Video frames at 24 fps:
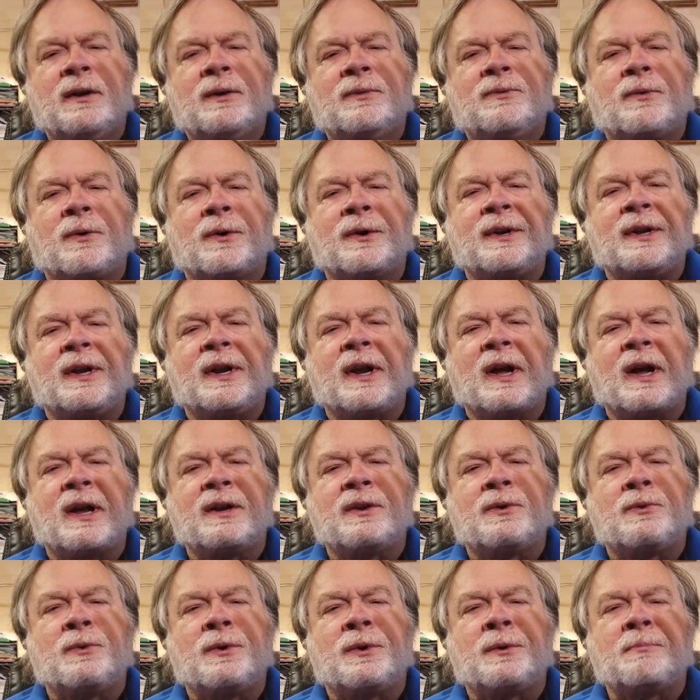
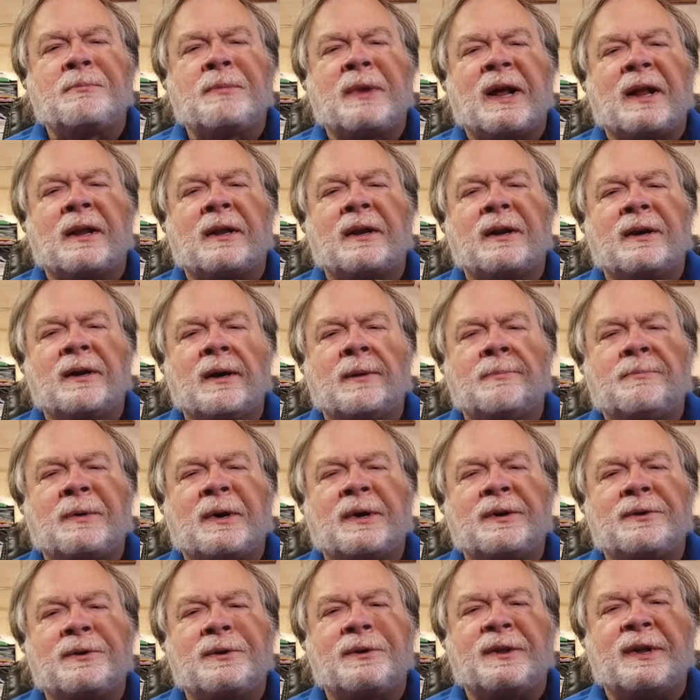49 to 1 Balun up
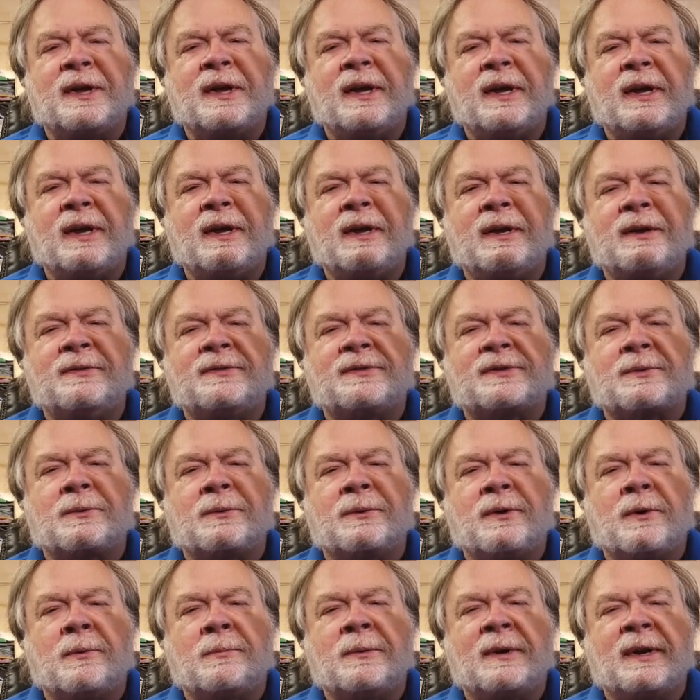under the eaves
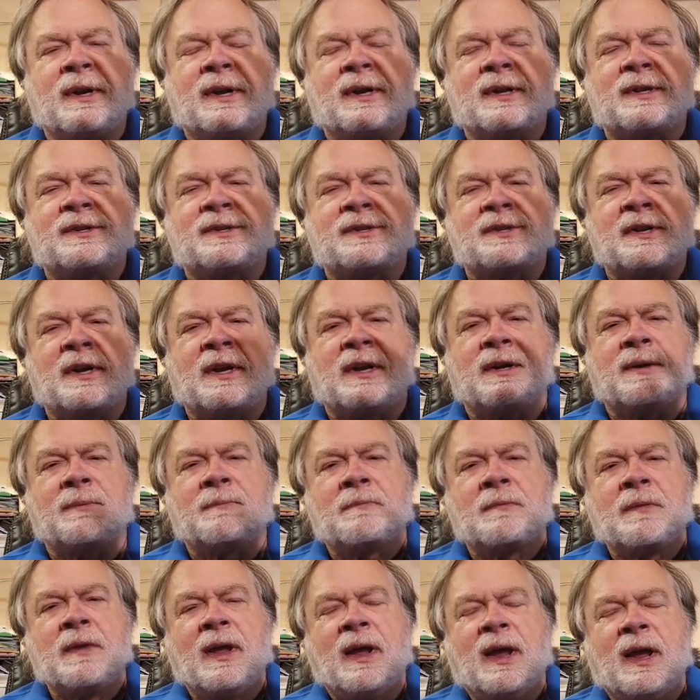where nobody can see it.